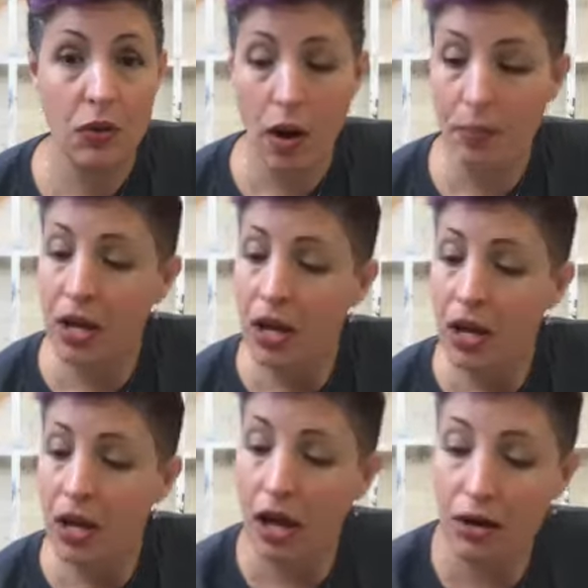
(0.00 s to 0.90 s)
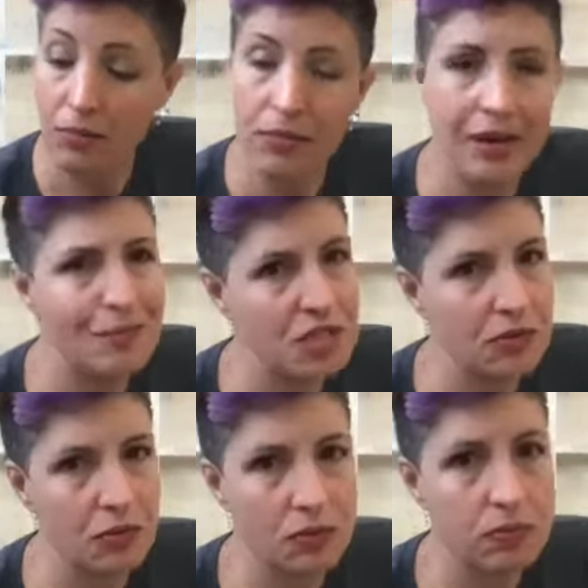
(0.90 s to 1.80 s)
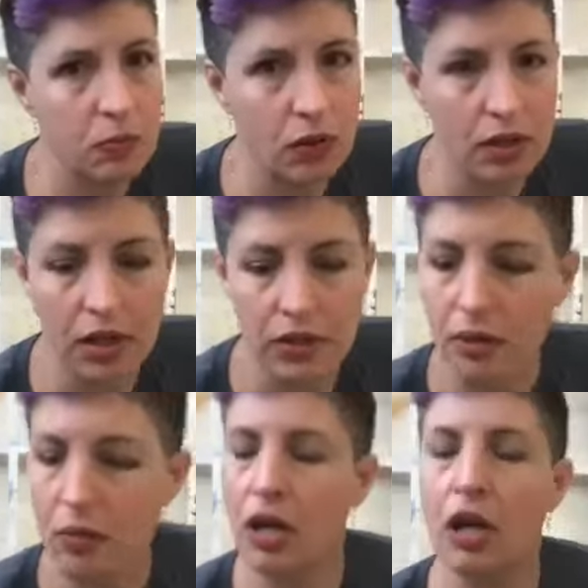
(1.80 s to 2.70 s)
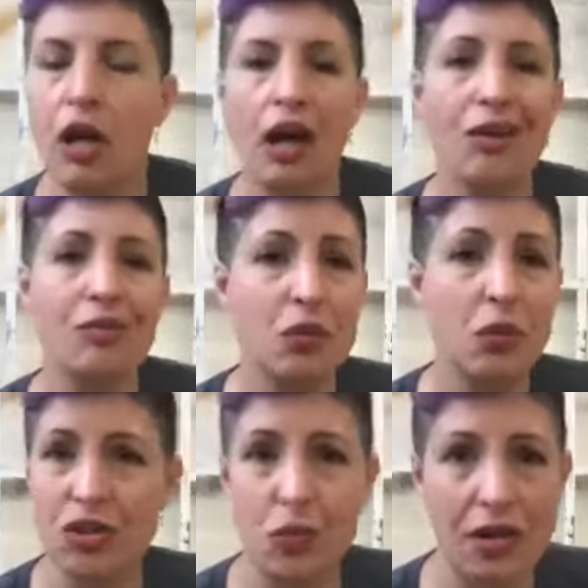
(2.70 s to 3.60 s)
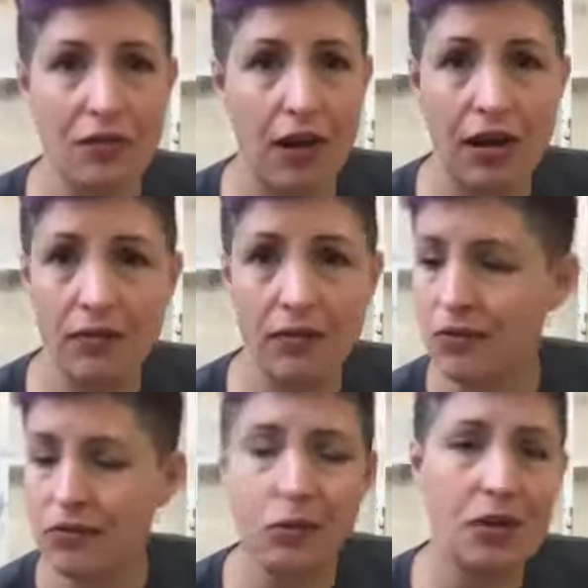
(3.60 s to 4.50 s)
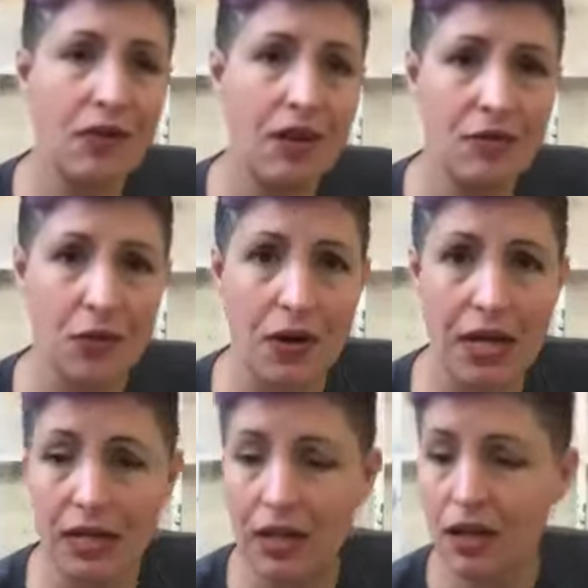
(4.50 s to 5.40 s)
up, I'm still working on that one. You want a 25. 25s are great.